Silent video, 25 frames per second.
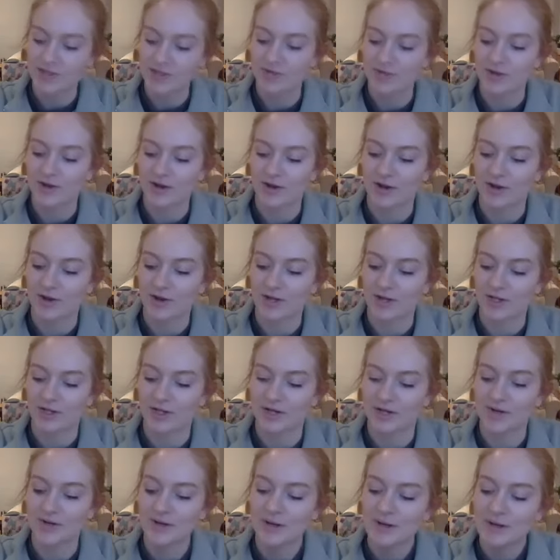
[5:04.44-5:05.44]
a very good
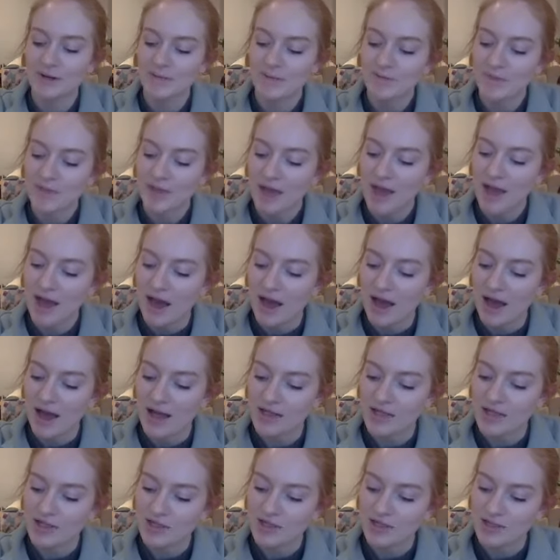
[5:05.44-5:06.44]
question.
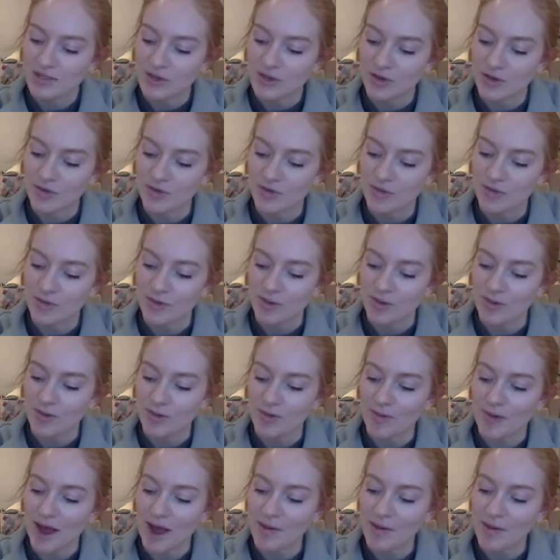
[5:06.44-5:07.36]
Solve the problem.